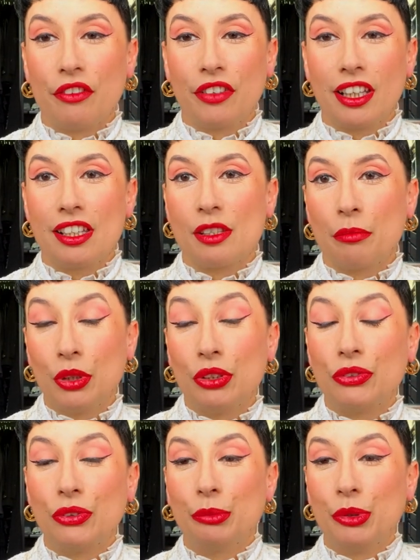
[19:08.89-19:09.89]
I think it's a
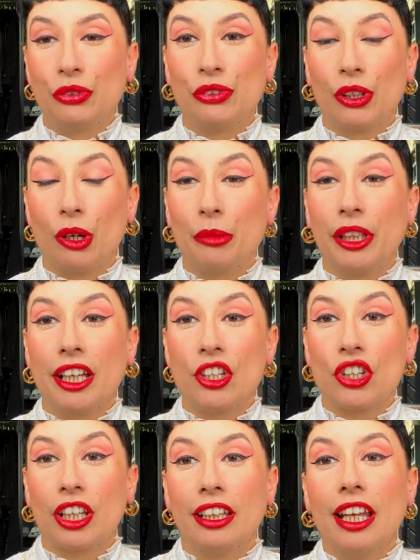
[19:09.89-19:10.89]
beautiful, beautiful
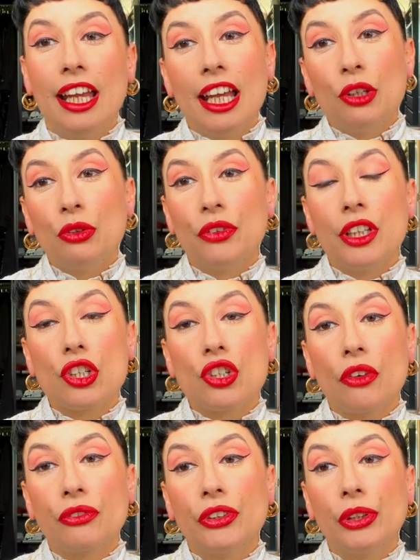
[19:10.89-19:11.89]
combination. To finish
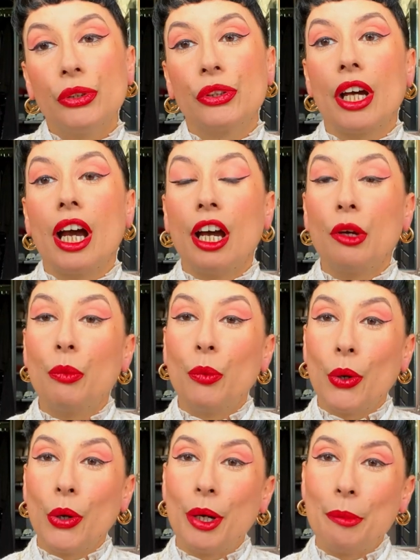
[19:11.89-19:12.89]
off the look, I
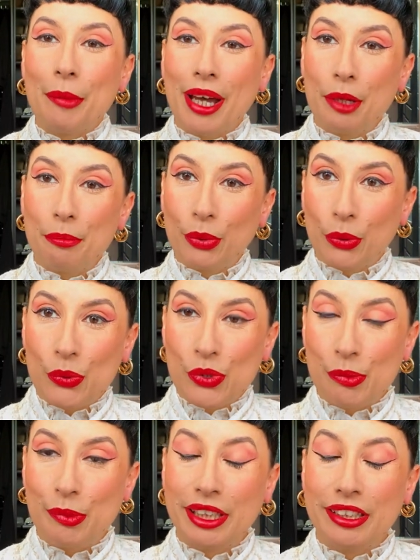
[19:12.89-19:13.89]
wore my Paul
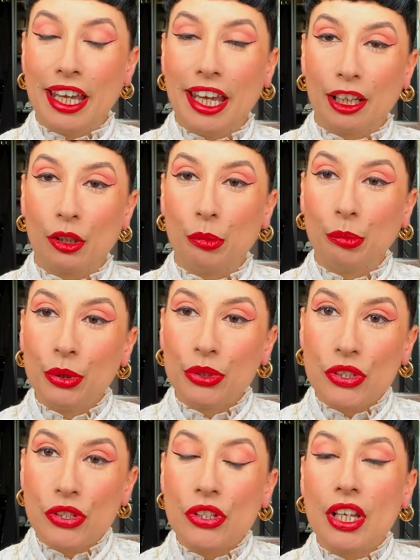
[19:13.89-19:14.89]
Smith ankle
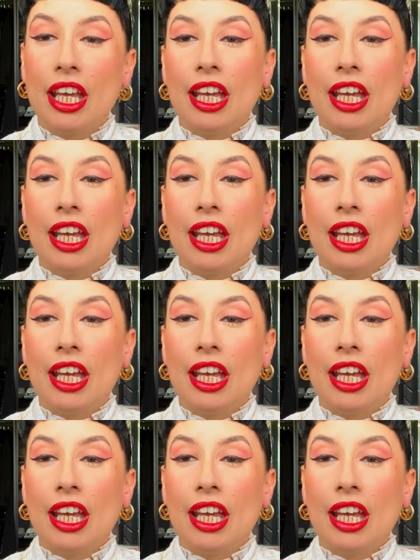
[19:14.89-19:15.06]
boots.